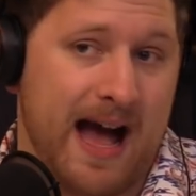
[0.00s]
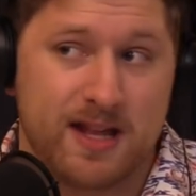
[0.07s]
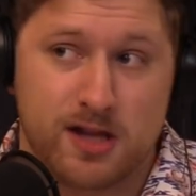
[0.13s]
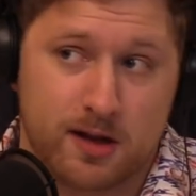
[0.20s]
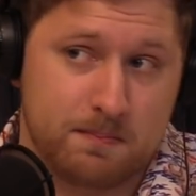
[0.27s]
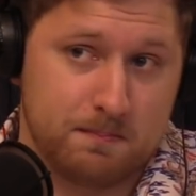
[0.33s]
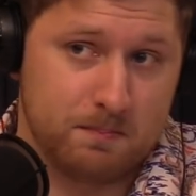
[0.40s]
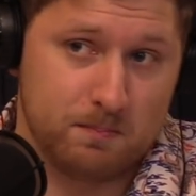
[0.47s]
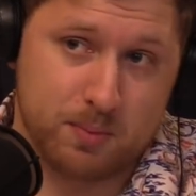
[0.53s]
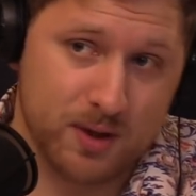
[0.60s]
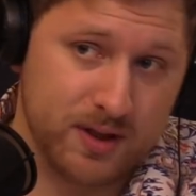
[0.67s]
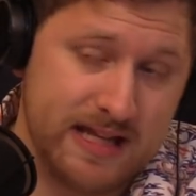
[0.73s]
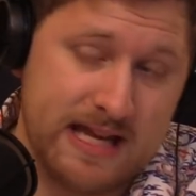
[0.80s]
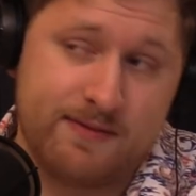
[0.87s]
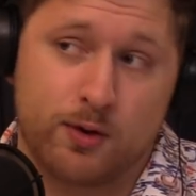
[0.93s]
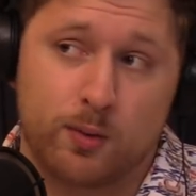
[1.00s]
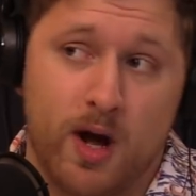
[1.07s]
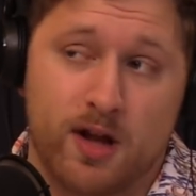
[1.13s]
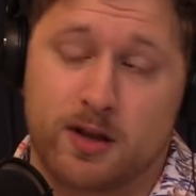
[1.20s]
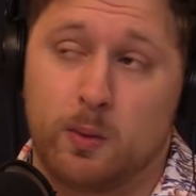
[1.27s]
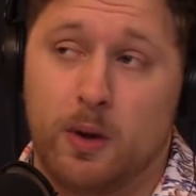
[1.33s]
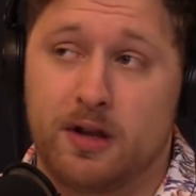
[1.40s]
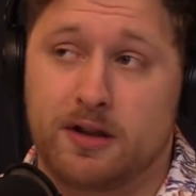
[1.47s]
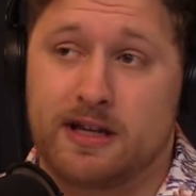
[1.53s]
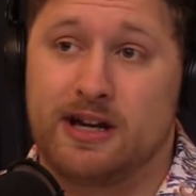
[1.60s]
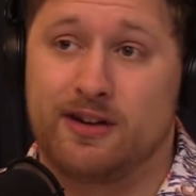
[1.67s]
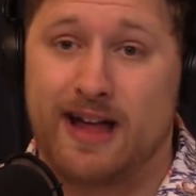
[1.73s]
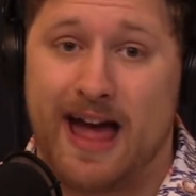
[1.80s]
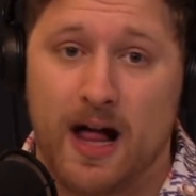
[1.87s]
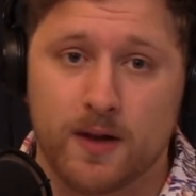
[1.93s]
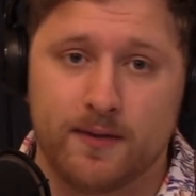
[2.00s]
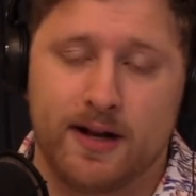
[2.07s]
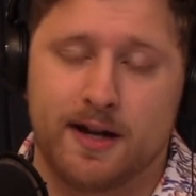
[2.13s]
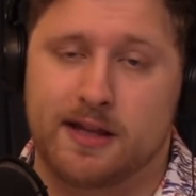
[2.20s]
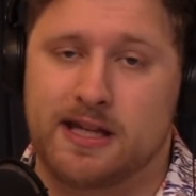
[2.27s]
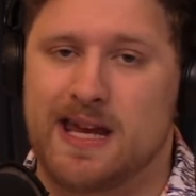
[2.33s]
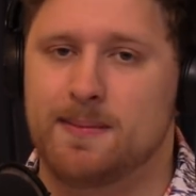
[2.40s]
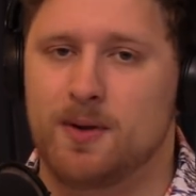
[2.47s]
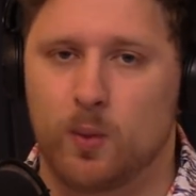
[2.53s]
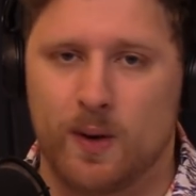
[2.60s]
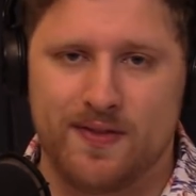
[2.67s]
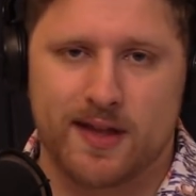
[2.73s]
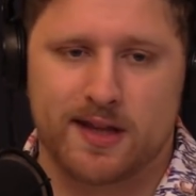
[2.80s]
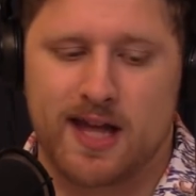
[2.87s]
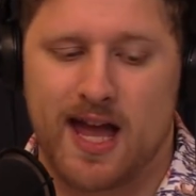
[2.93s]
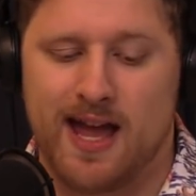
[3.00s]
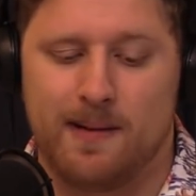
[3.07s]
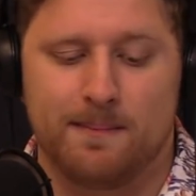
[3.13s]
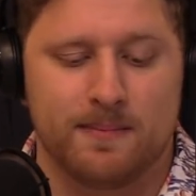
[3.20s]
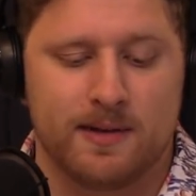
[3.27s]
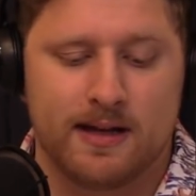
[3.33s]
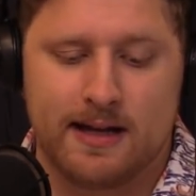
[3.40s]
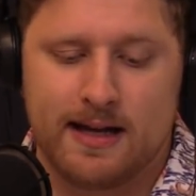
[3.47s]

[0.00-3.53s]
just believe in Russell Wilson here to elevate his team and win this game.